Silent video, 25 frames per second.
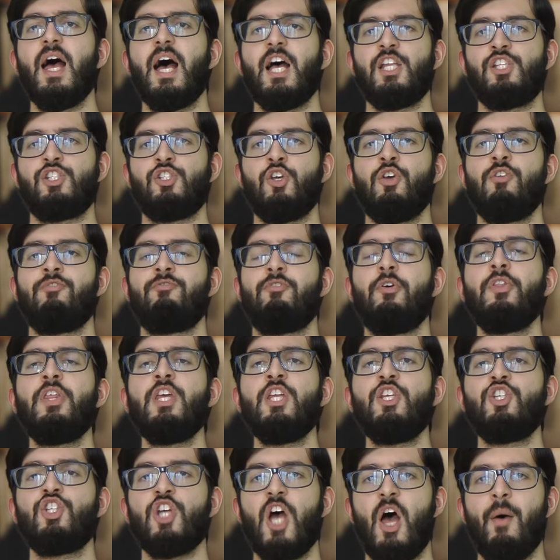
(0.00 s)
And so for
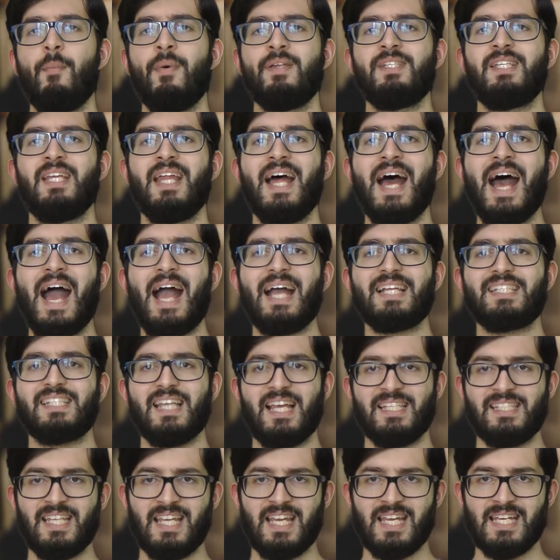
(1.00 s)
the Germans, it
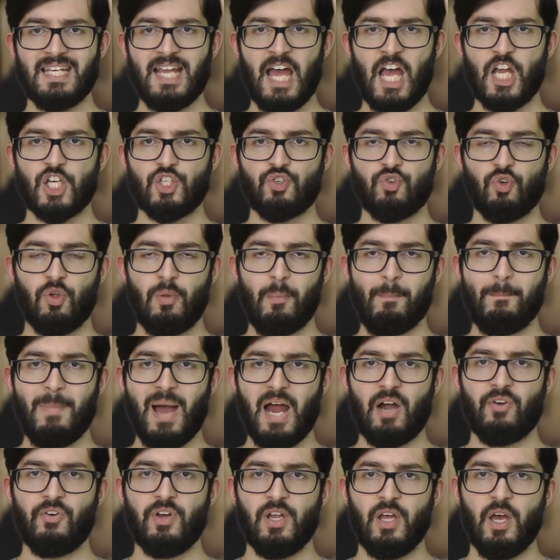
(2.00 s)
acts as a natural
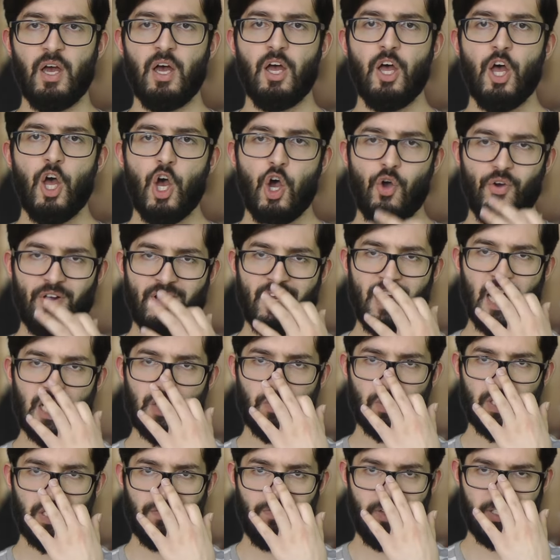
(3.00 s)
barrier, or a
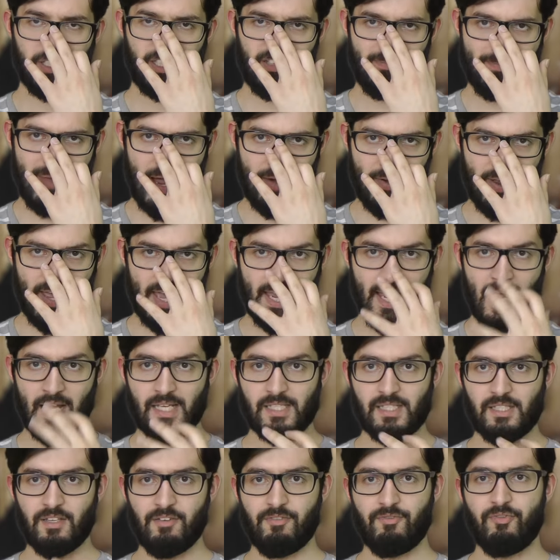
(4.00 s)
natural defensive barrier
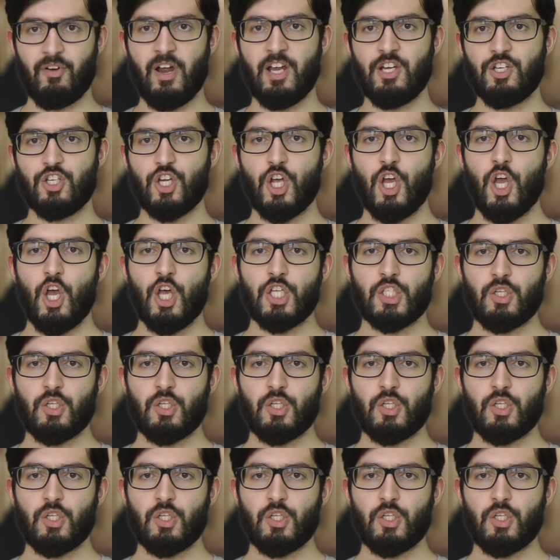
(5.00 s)
against the French.